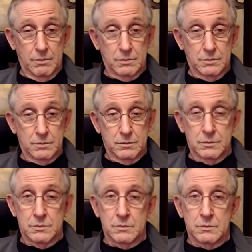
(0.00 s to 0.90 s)

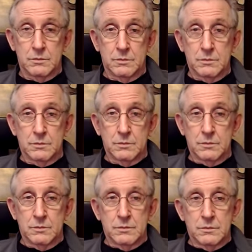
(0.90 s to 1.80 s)

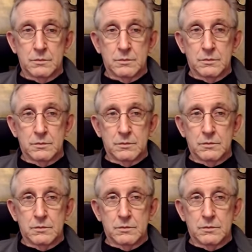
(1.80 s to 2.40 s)
[no speech]